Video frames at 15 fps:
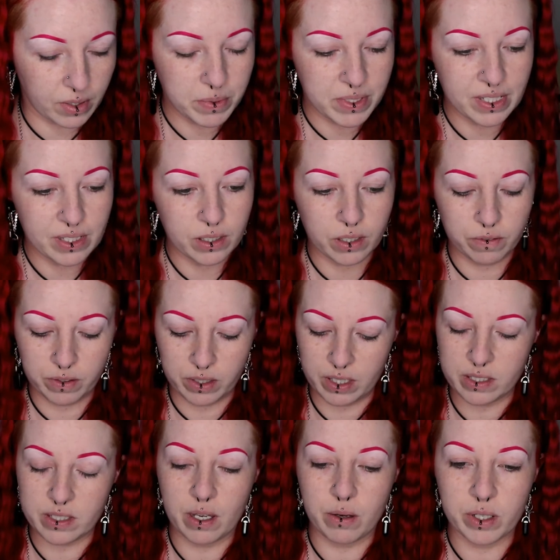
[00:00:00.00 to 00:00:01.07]
Still looking for
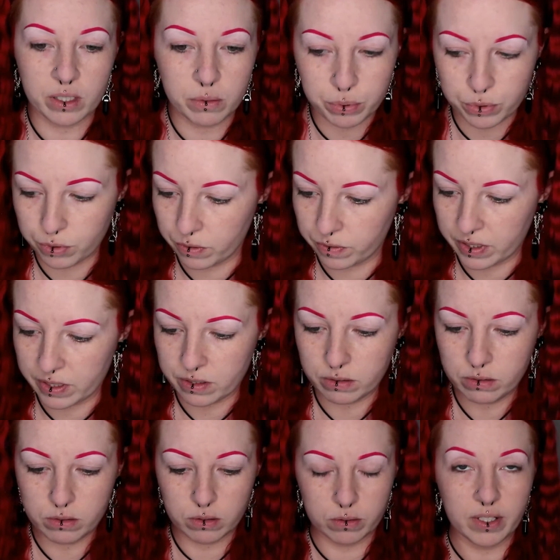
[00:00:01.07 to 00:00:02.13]
things how I can improve this.
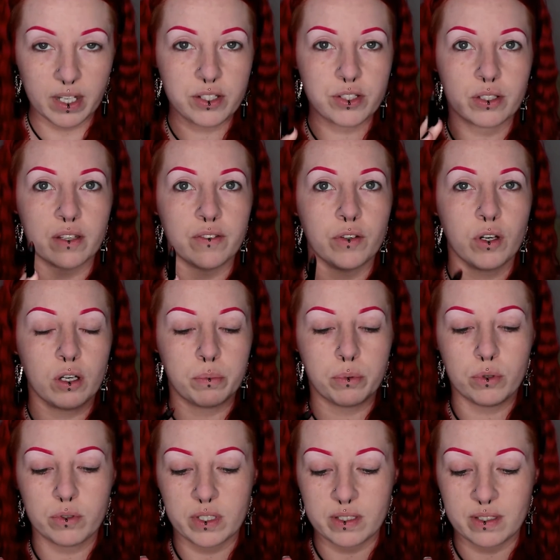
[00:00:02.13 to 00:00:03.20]
Oh, actually I forgot I
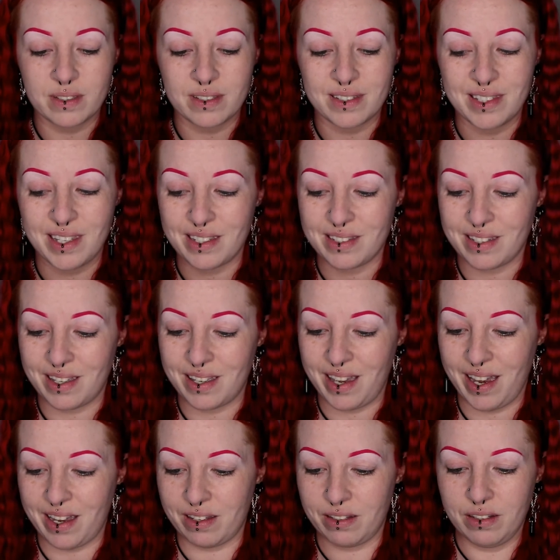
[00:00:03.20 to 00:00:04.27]
bought this. This is NYX
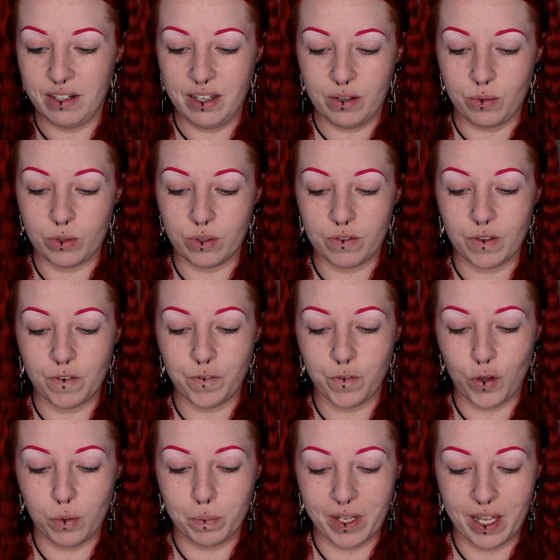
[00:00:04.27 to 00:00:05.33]
again, one of the
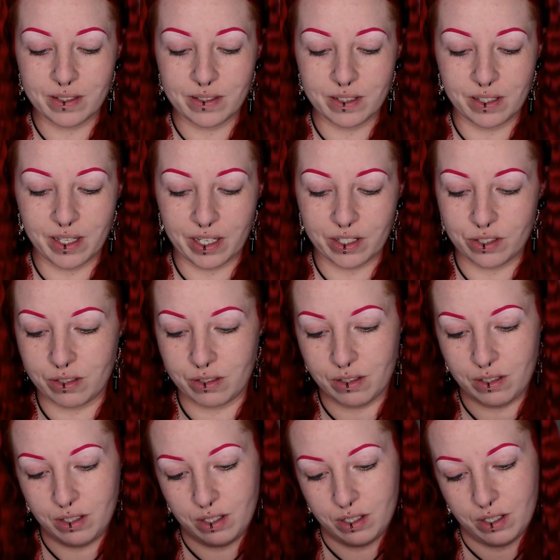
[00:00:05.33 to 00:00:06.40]
Faux Blacks collection
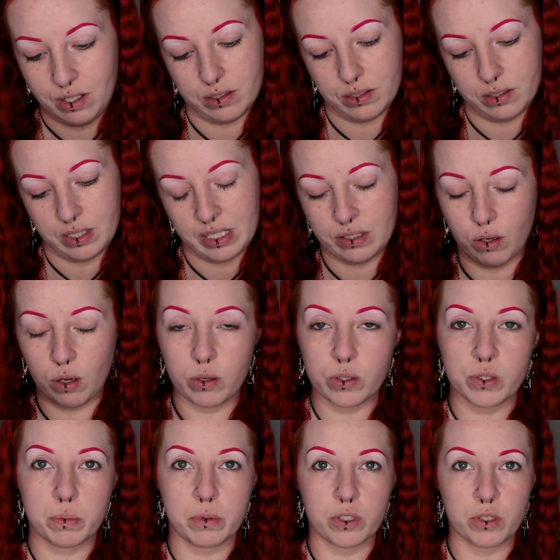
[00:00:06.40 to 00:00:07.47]
in
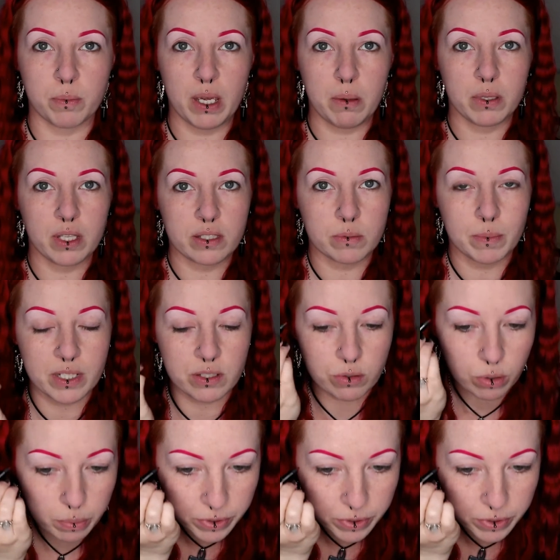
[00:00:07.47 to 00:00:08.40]
Oxblood. Maybe that's a better